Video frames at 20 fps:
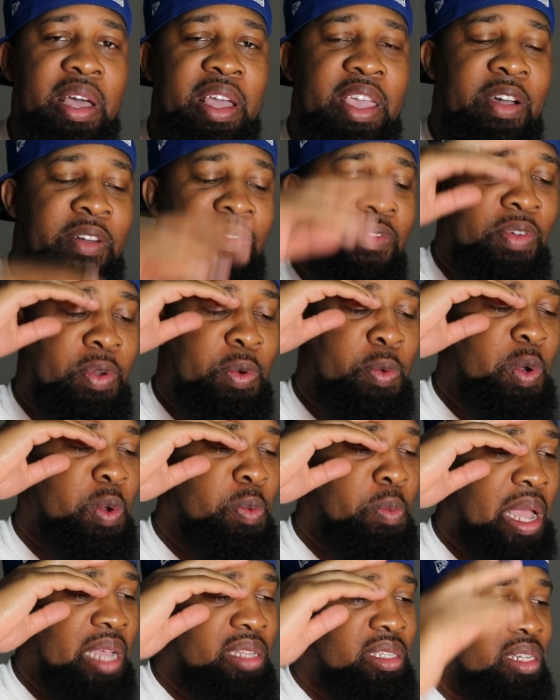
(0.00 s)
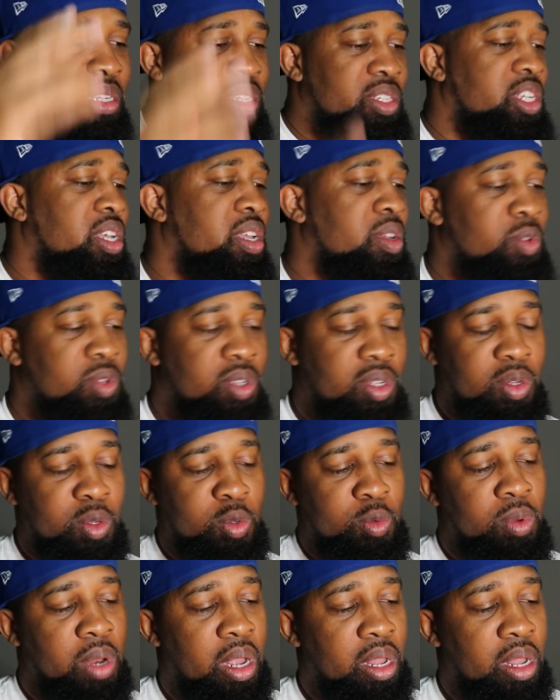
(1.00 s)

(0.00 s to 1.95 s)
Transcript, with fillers: How y'all feel? Welcome back to the channel. Salute.